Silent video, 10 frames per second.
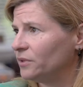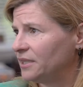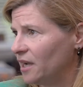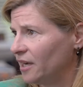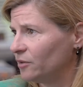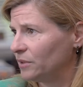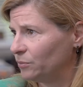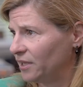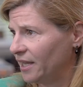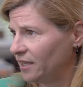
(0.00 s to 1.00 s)
retirement
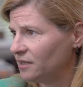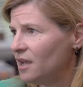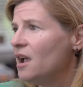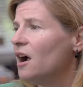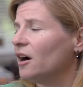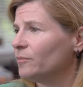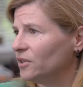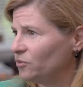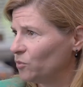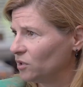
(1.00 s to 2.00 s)
plan, are
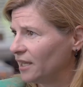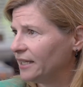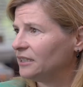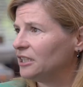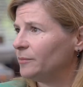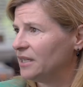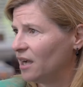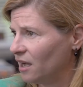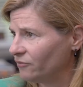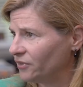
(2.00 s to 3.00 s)
much more likely to be
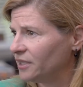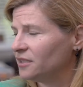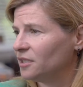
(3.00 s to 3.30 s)
confident,